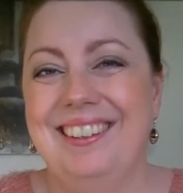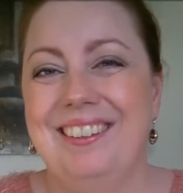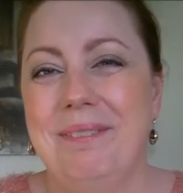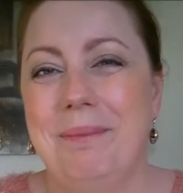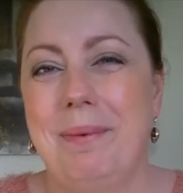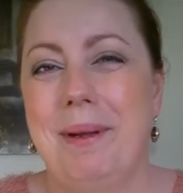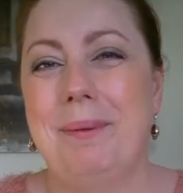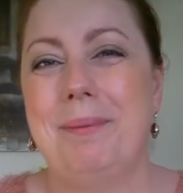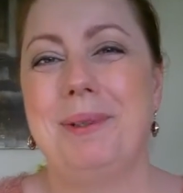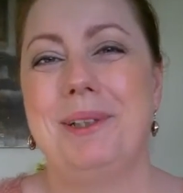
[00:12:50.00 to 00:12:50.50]

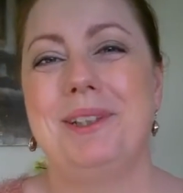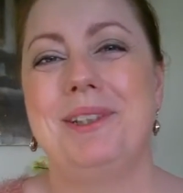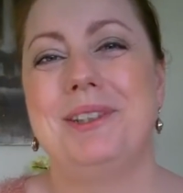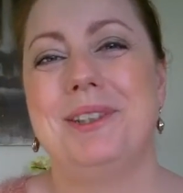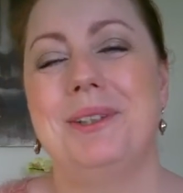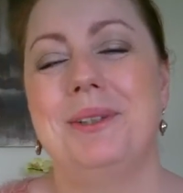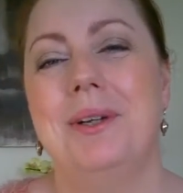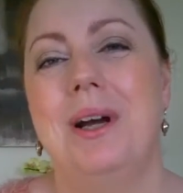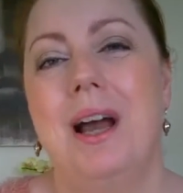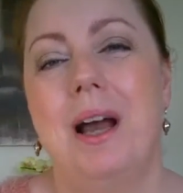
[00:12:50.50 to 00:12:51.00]
Maybe you
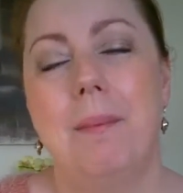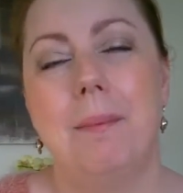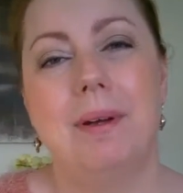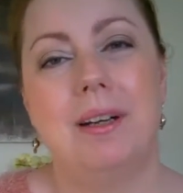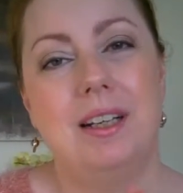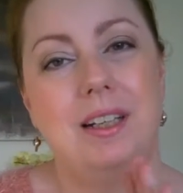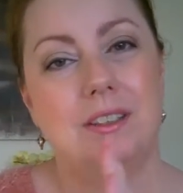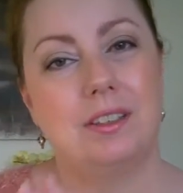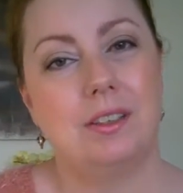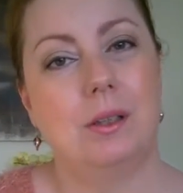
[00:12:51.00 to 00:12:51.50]
do, but
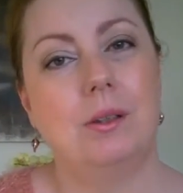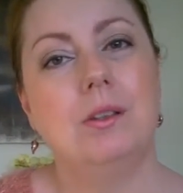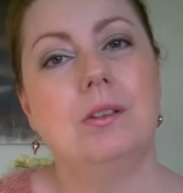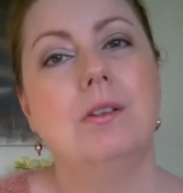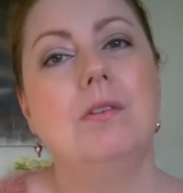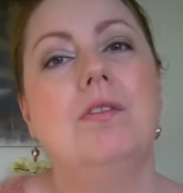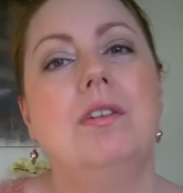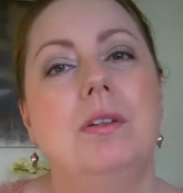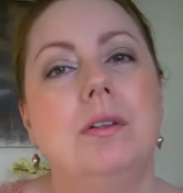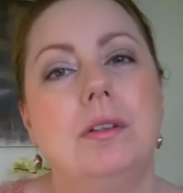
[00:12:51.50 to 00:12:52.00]
it's also
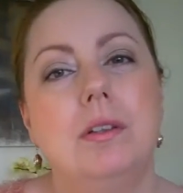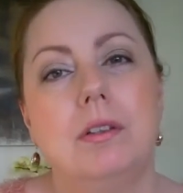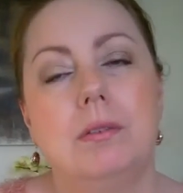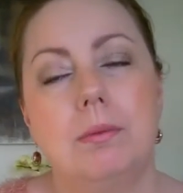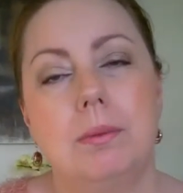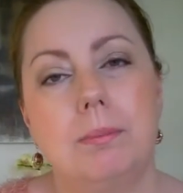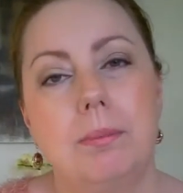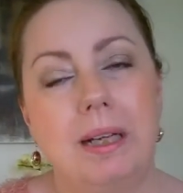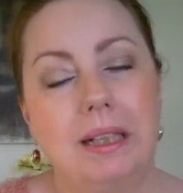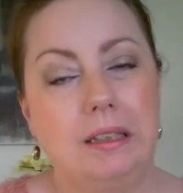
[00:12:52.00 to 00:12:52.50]
a very good
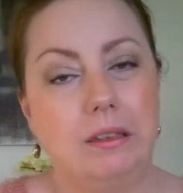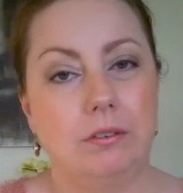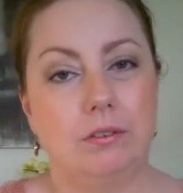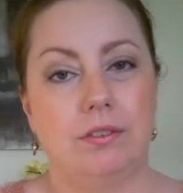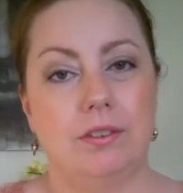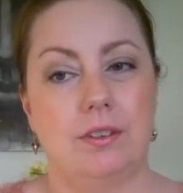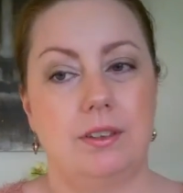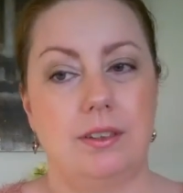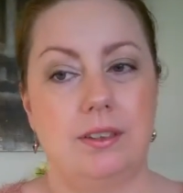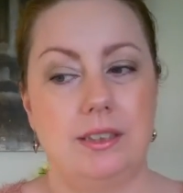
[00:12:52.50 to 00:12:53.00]
reminder
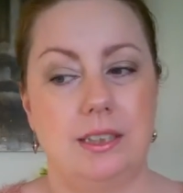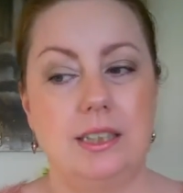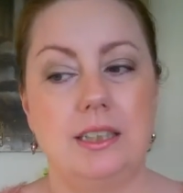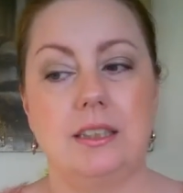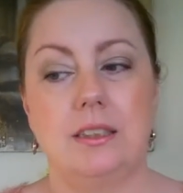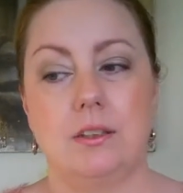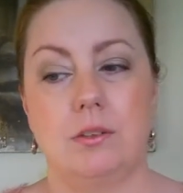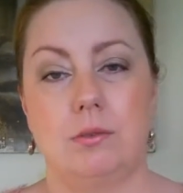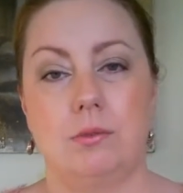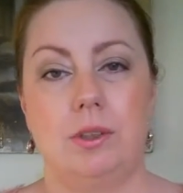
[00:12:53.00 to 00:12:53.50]
for the
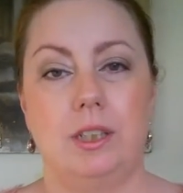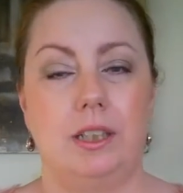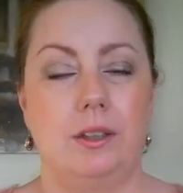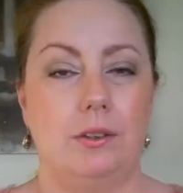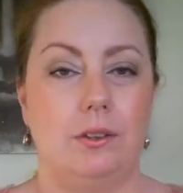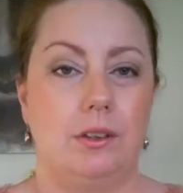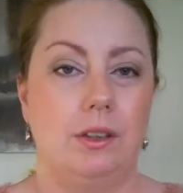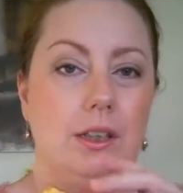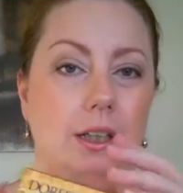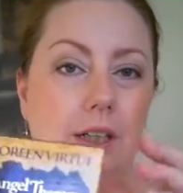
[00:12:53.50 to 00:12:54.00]
seasoned
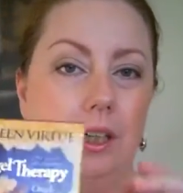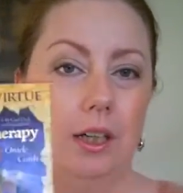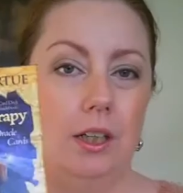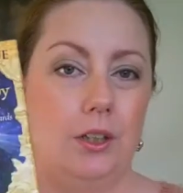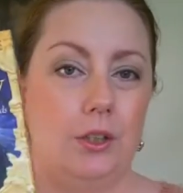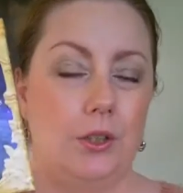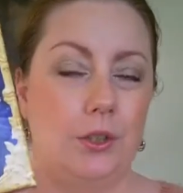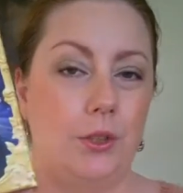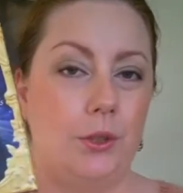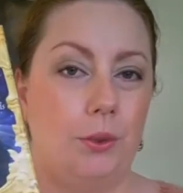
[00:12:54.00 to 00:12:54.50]
reader
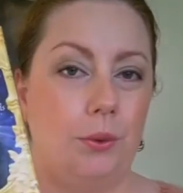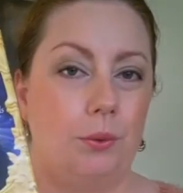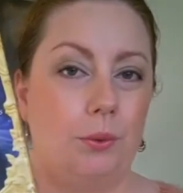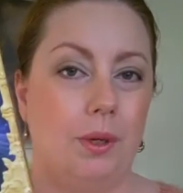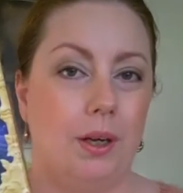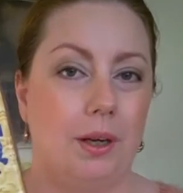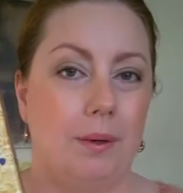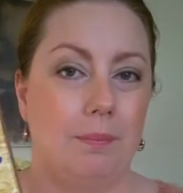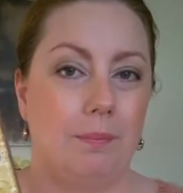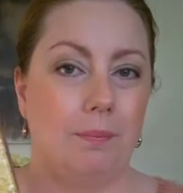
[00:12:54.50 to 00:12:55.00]
to
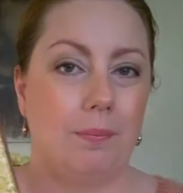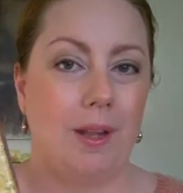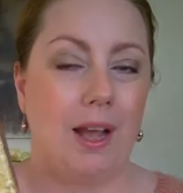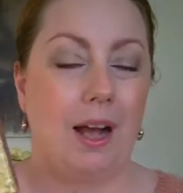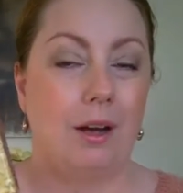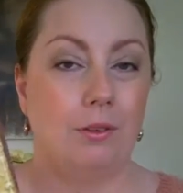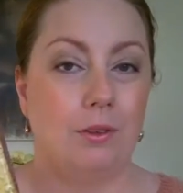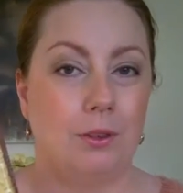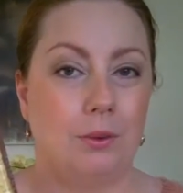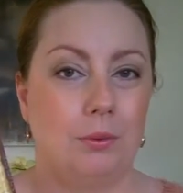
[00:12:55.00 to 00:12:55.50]

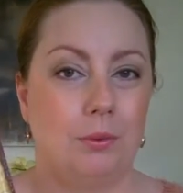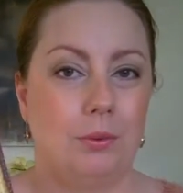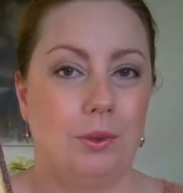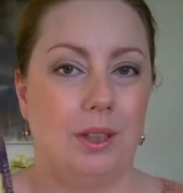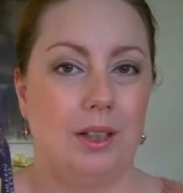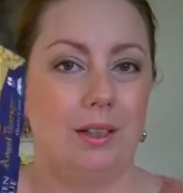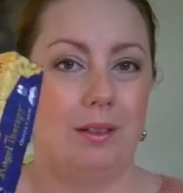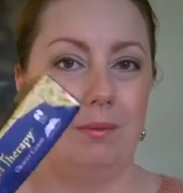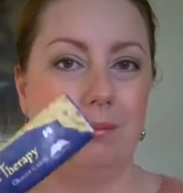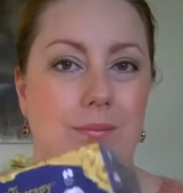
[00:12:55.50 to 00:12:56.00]
how to
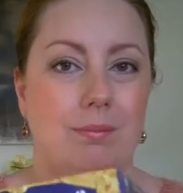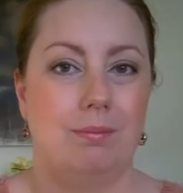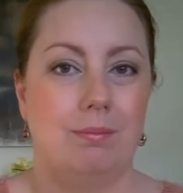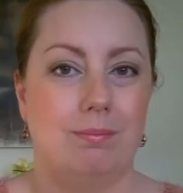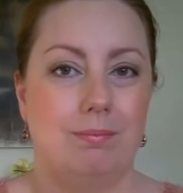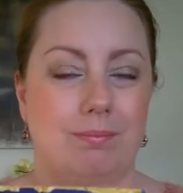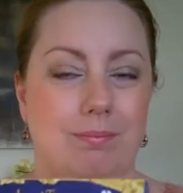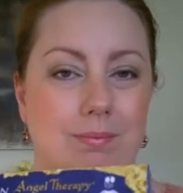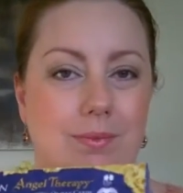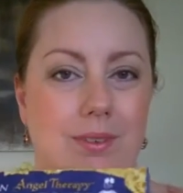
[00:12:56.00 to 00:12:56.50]

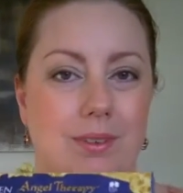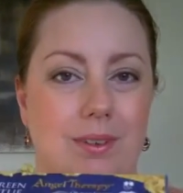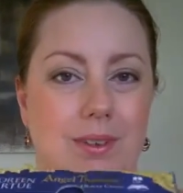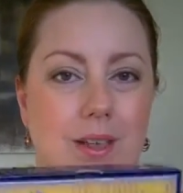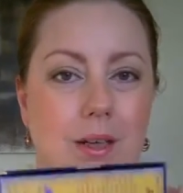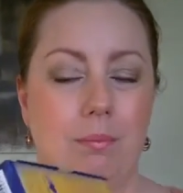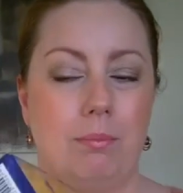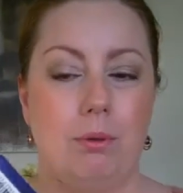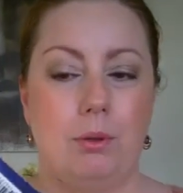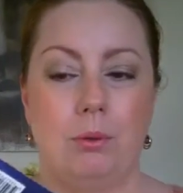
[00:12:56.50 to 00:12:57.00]

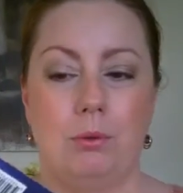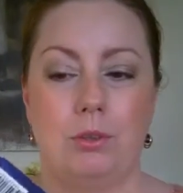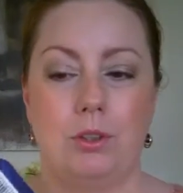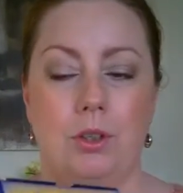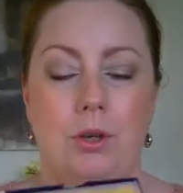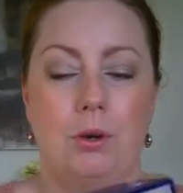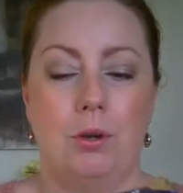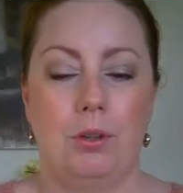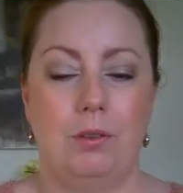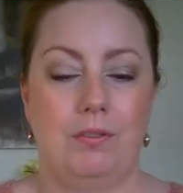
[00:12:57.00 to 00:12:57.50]
approach
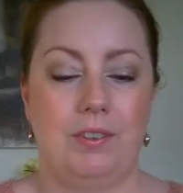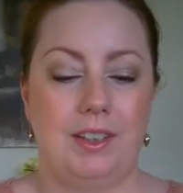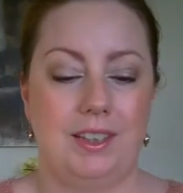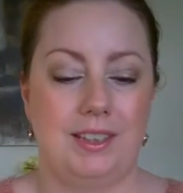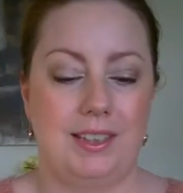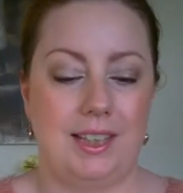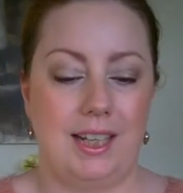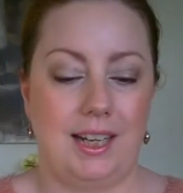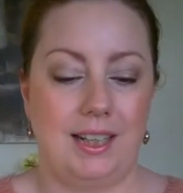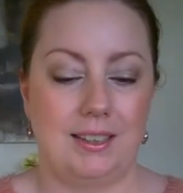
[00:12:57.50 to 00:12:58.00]
all of these
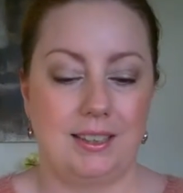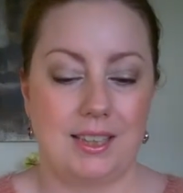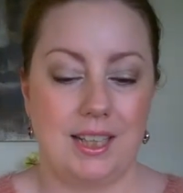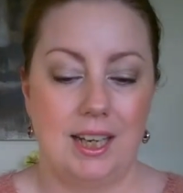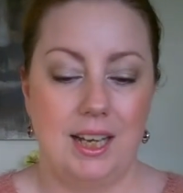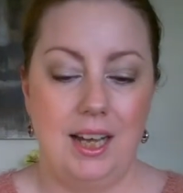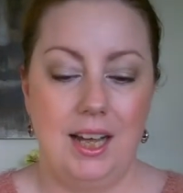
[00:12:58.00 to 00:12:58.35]
things.